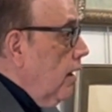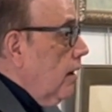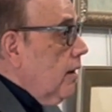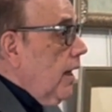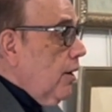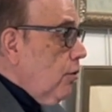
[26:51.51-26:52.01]

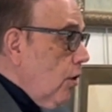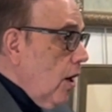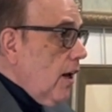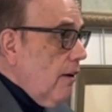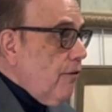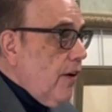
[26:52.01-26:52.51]
Later
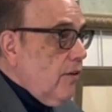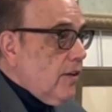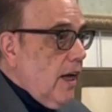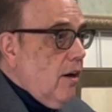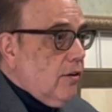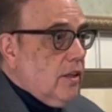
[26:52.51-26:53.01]
on, I found
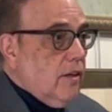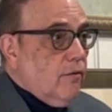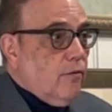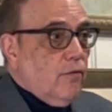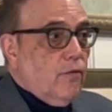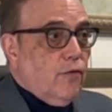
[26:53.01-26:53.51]
out that
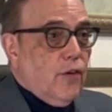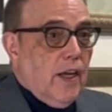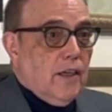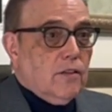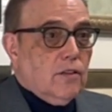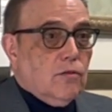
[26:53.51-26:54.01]

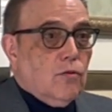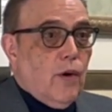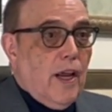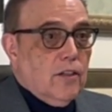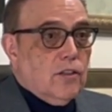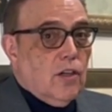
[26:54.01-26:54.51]
Frank's
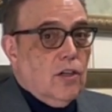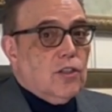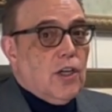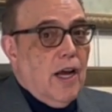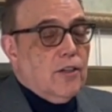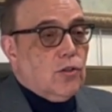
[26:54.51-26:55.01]
grandson,
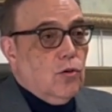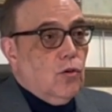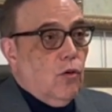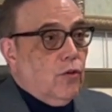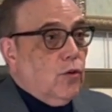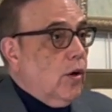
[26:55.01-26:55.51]
John
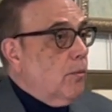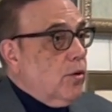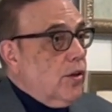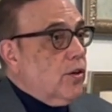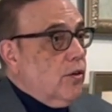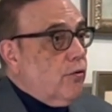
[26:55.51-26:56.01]
Schoonover, who I'm
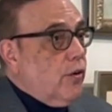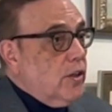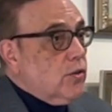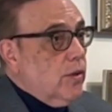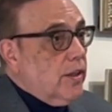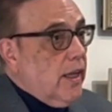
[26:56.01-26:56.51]
really good
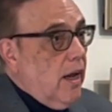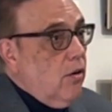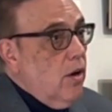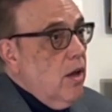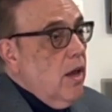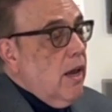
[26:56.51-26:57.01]
friends with
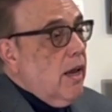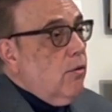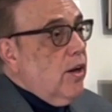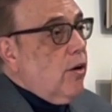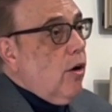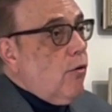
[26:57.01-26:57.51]
now,
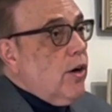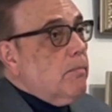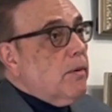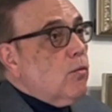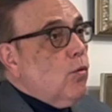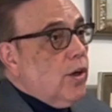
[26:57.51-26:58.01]
had already
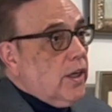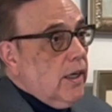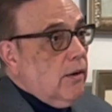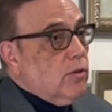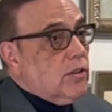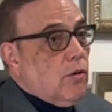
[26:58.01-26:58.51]
been working
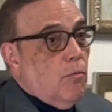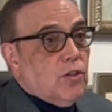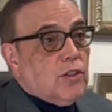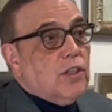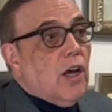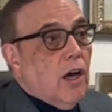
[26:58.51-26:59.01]
and was
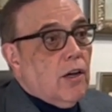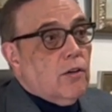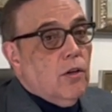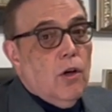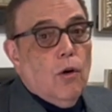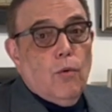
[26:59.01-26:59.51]
almost
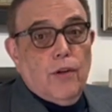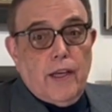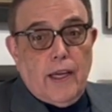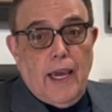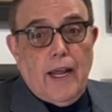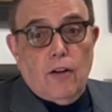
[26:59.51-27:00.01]
done with a
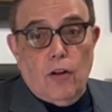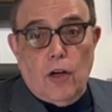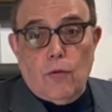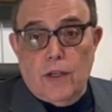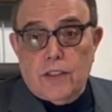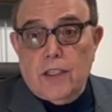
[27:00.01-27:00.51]
catalog
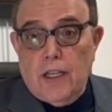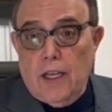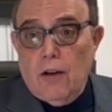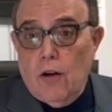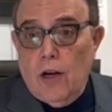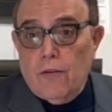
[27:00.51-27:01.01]

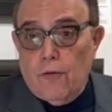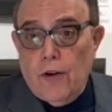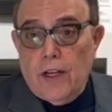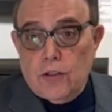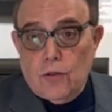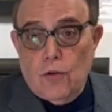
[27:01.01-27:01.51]
raisonné on
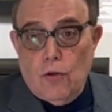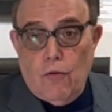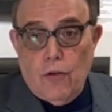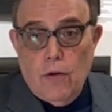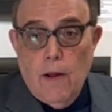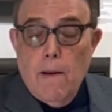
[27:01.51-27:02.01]
Frank Schoonover.